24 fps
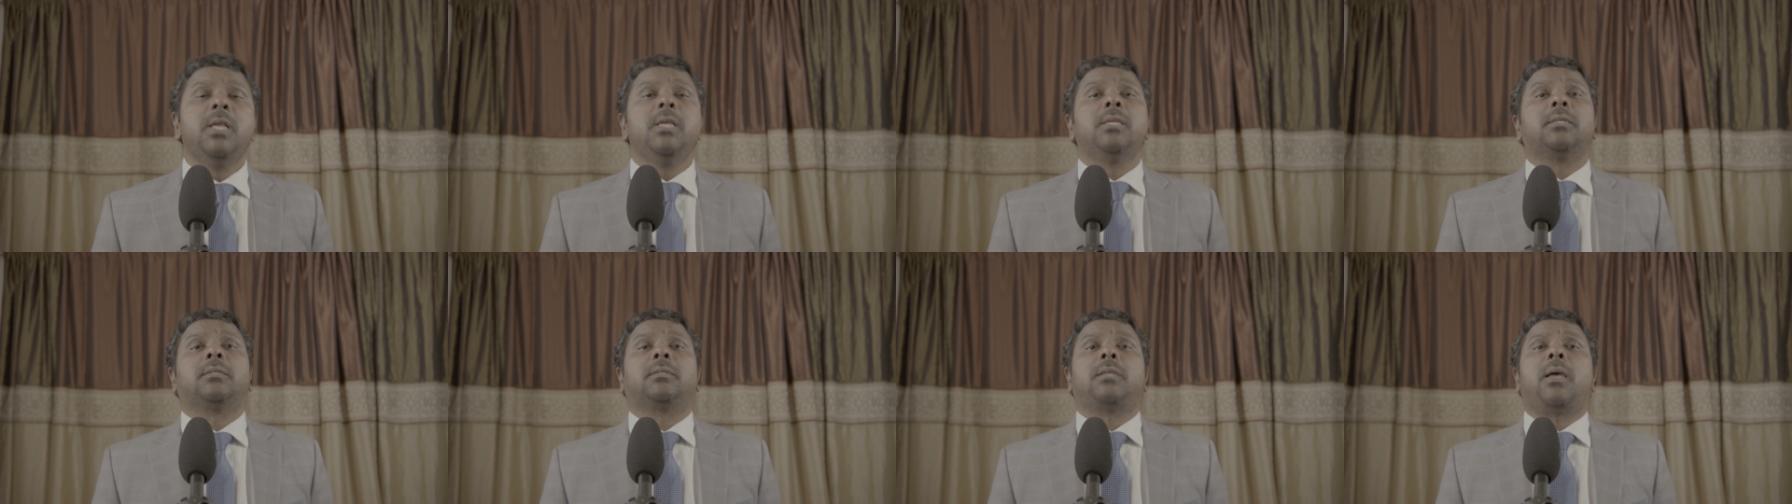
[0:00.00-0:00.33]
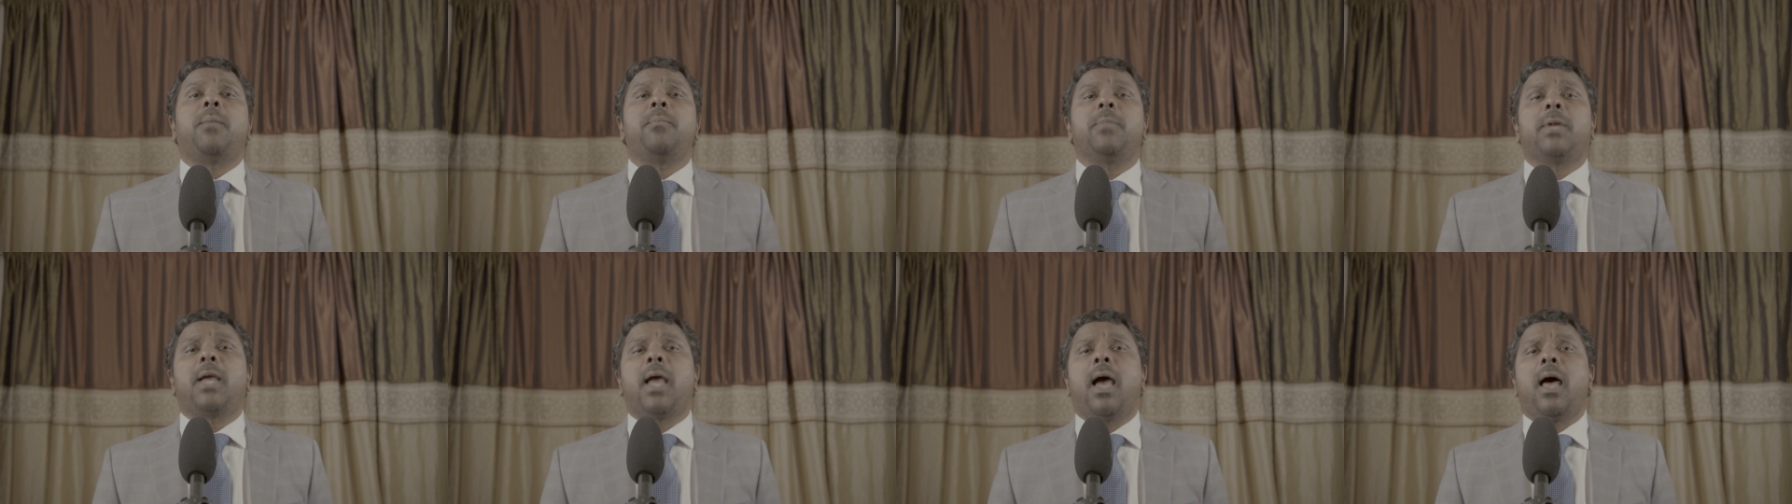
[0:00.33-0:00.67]

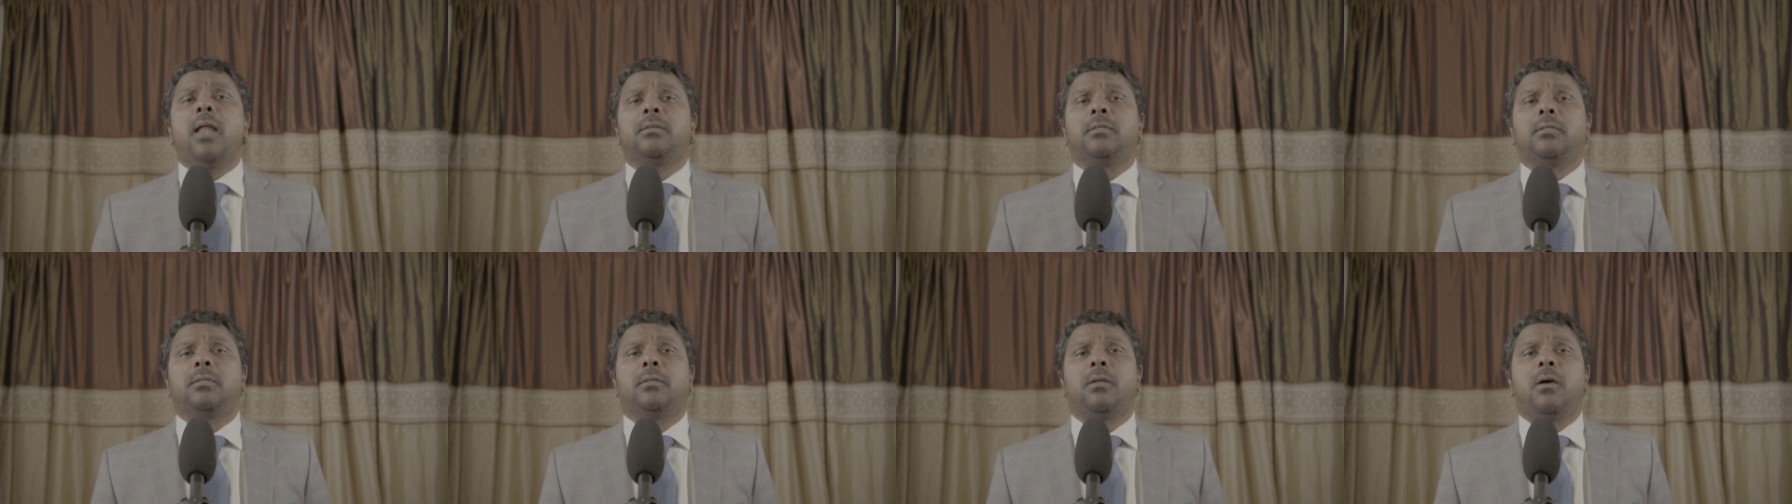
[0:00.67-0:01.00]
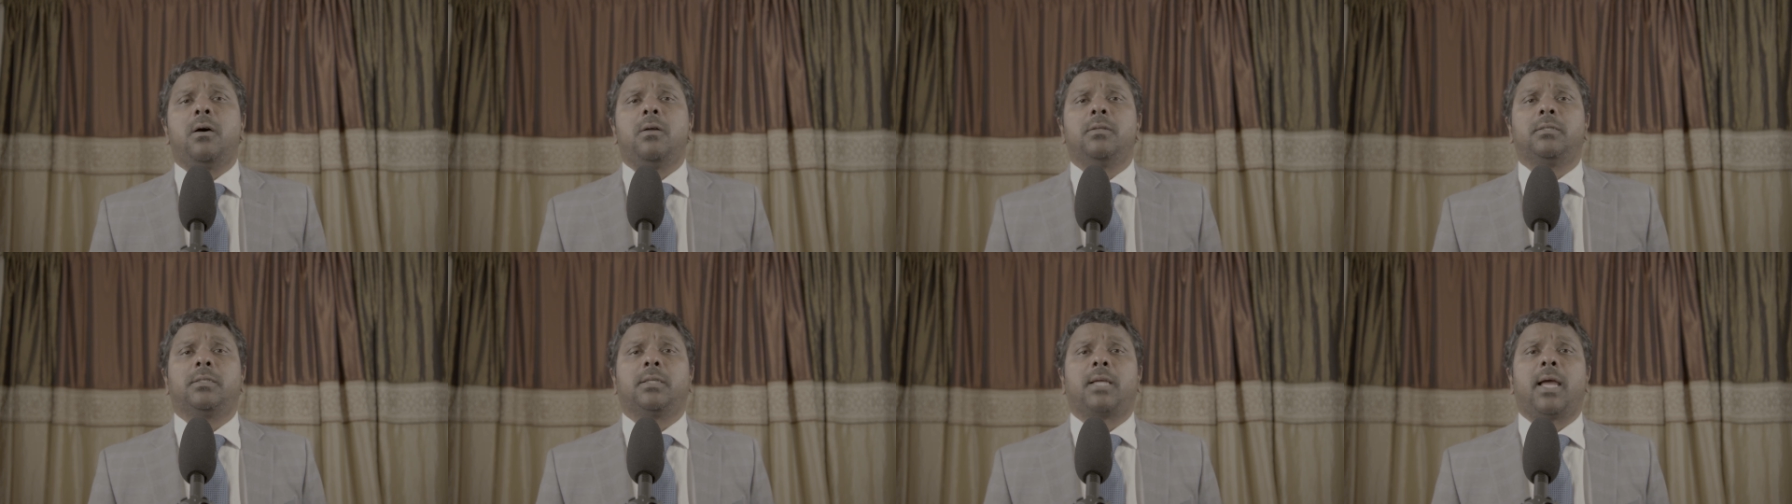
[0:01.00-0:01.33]
Some
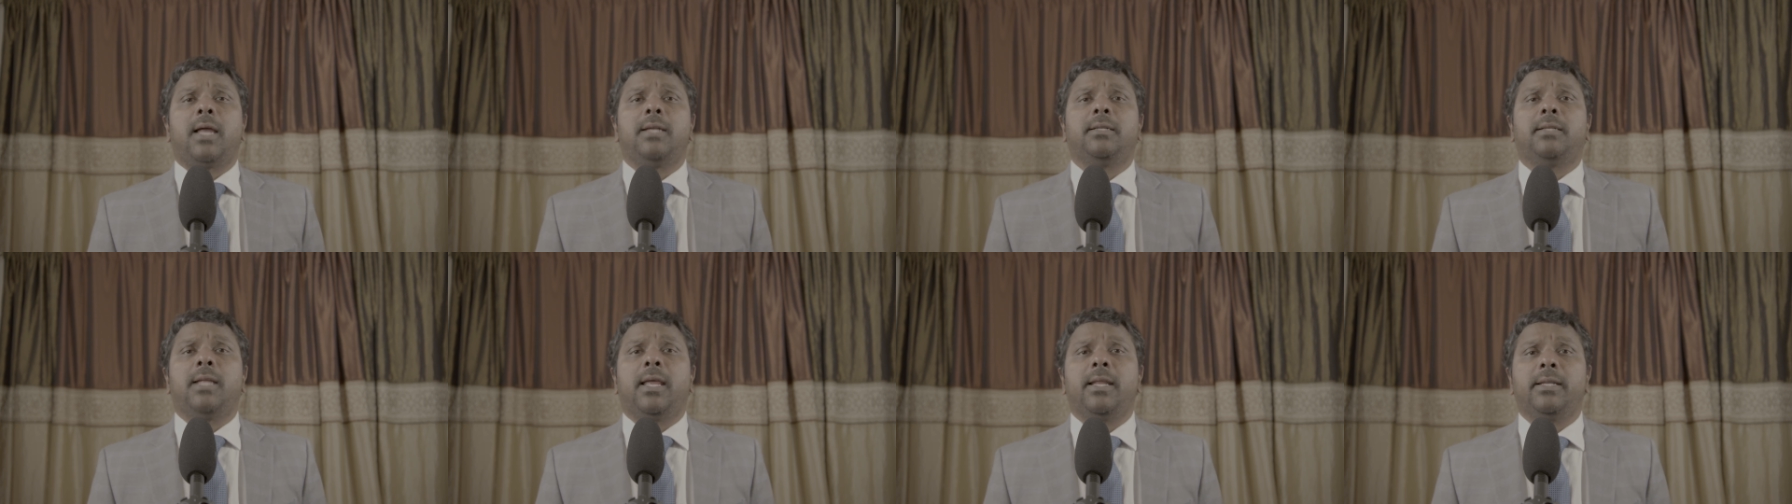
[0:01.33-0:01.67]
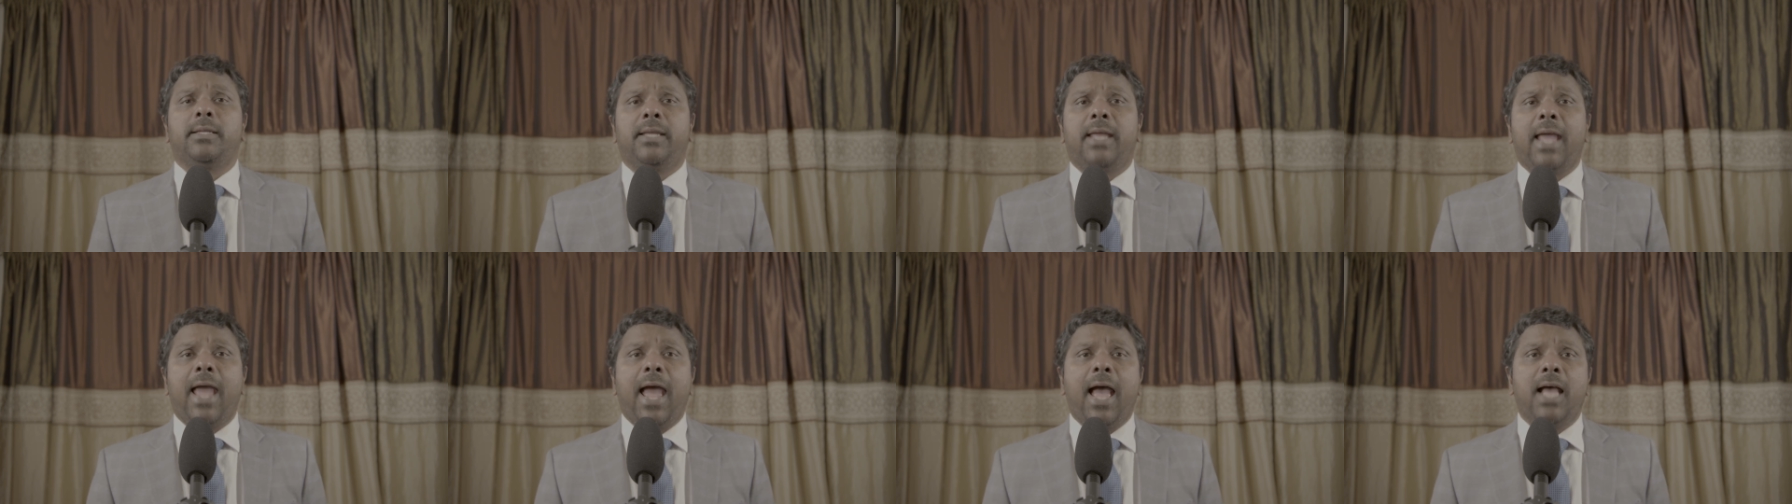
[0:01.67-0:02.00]
gallstones contain
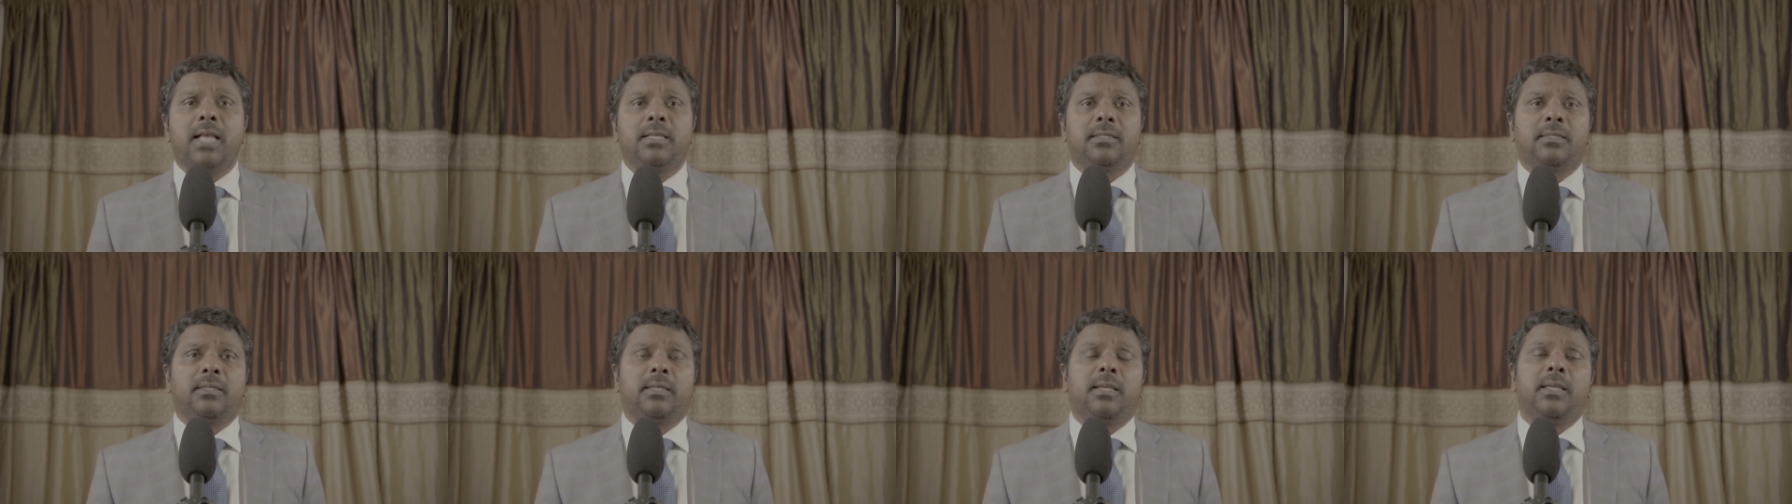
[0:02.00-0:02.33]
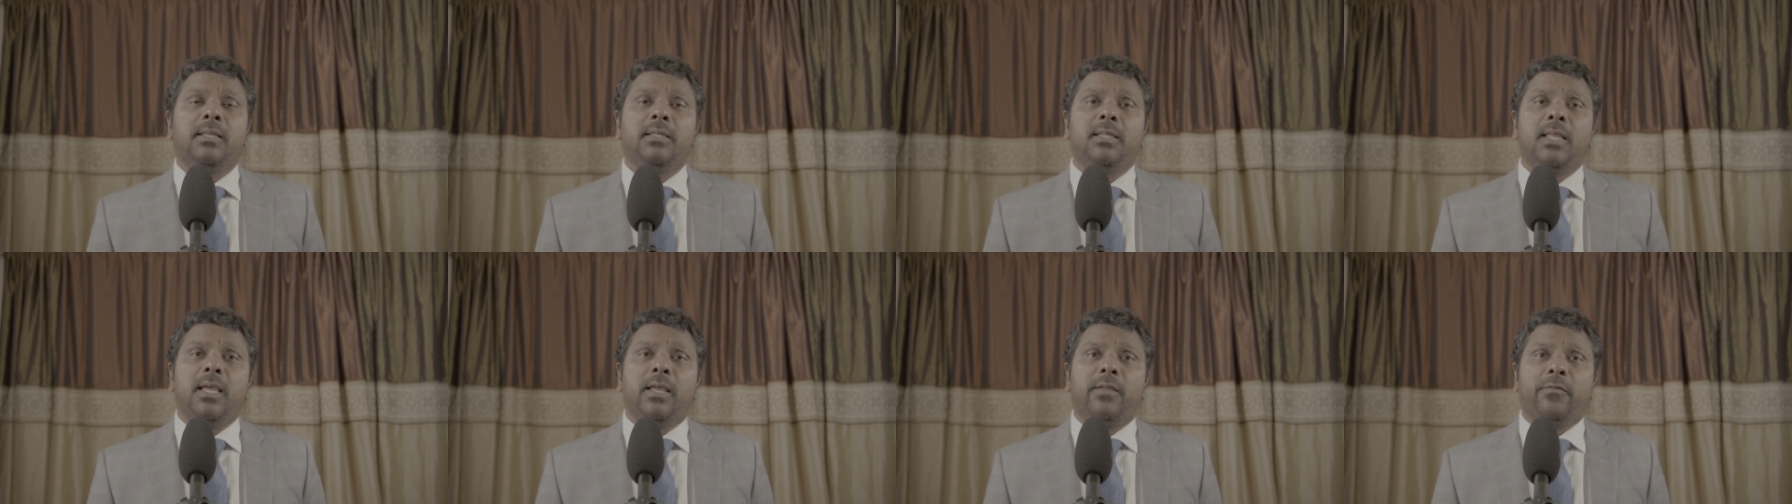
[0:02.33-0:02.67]
gas
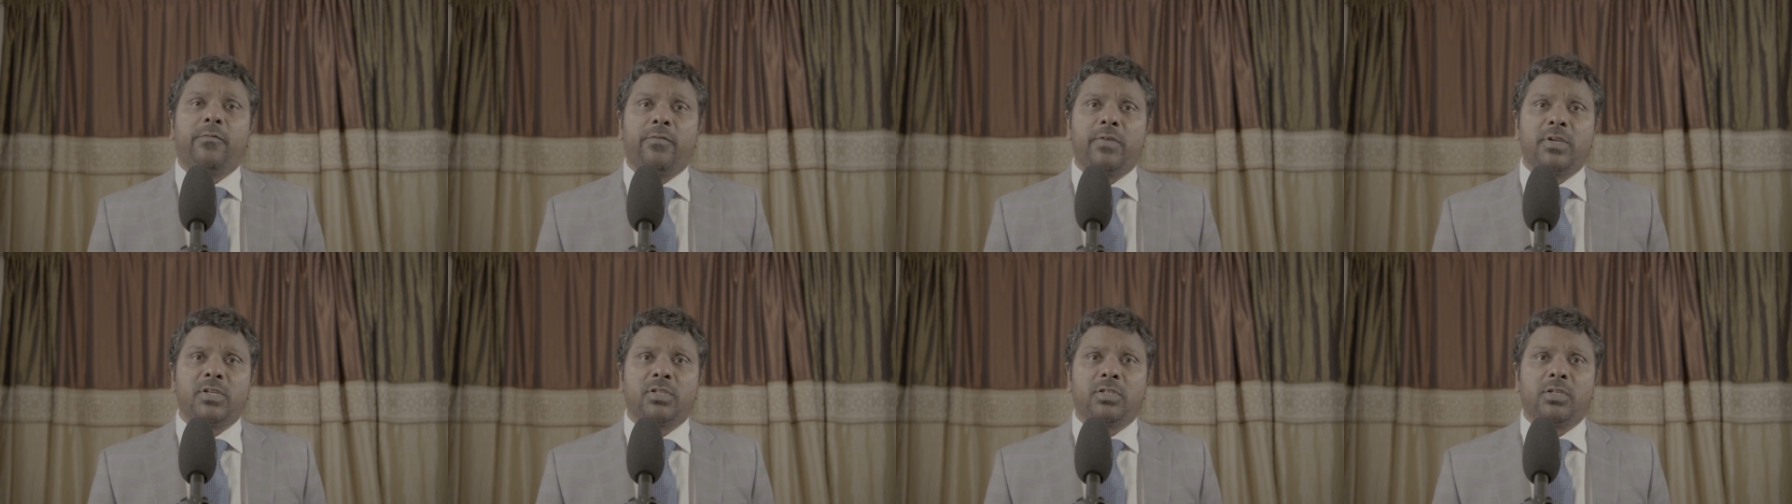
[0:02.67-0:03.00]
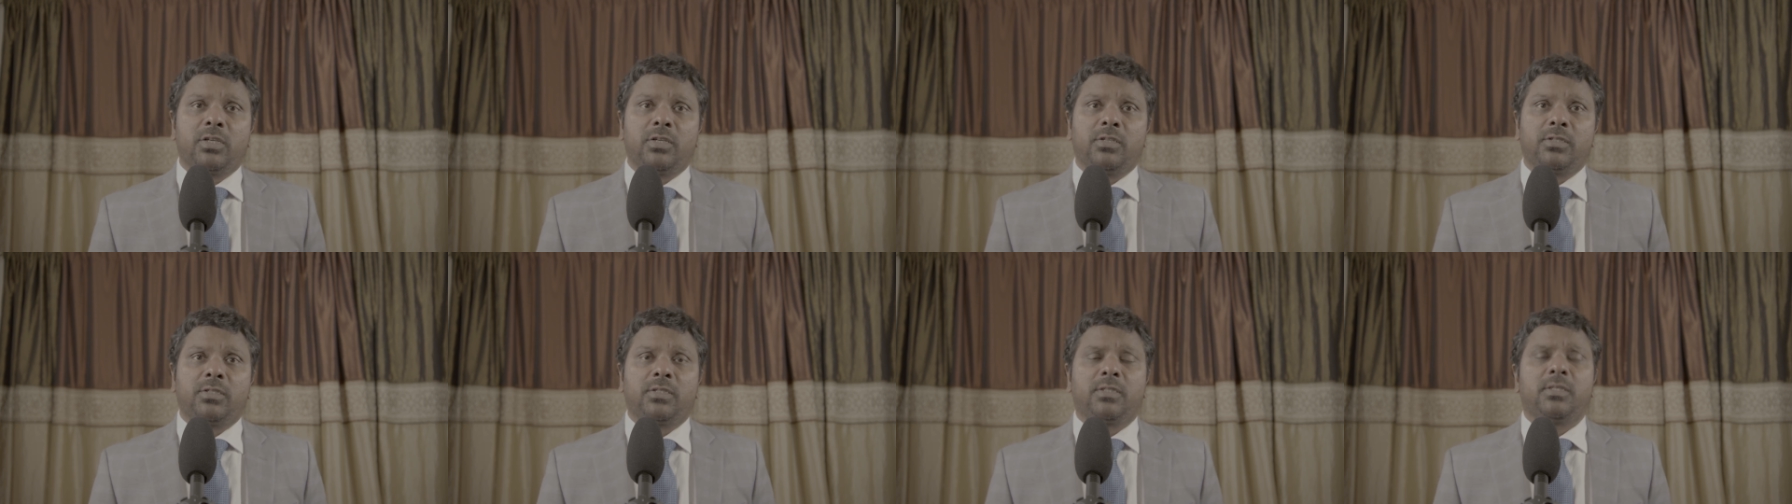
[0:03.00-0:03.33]
in their
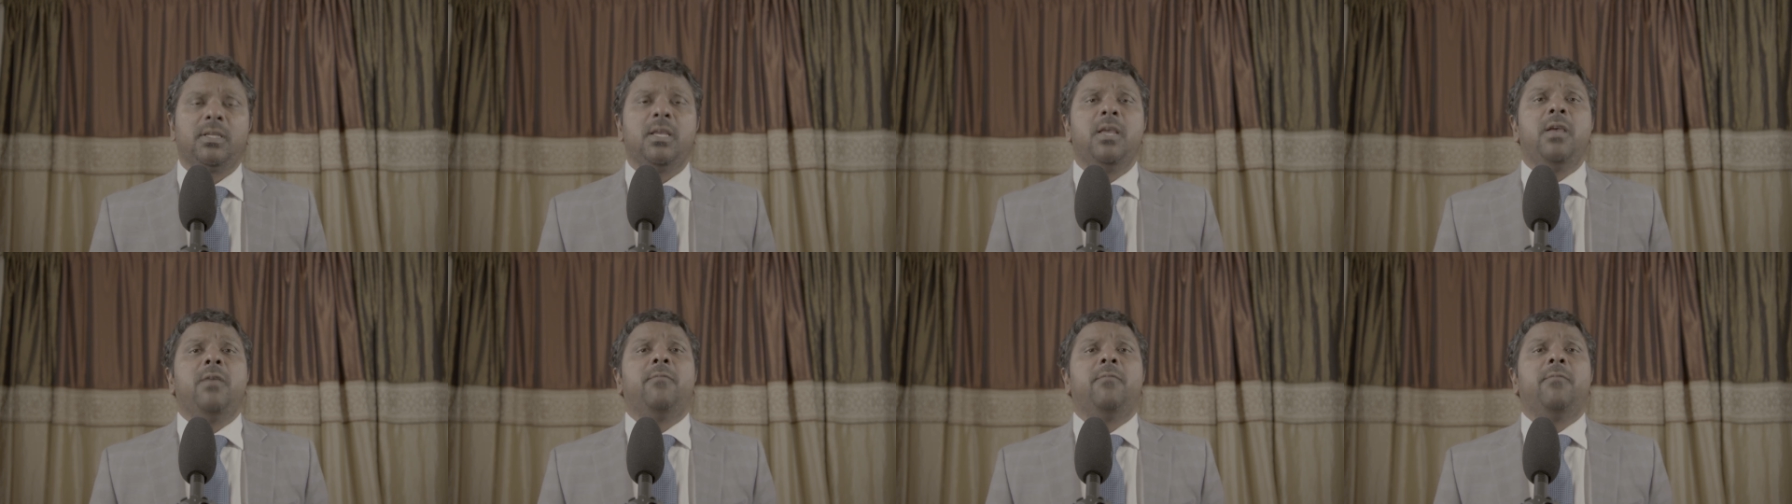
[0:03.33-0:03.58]
fissures,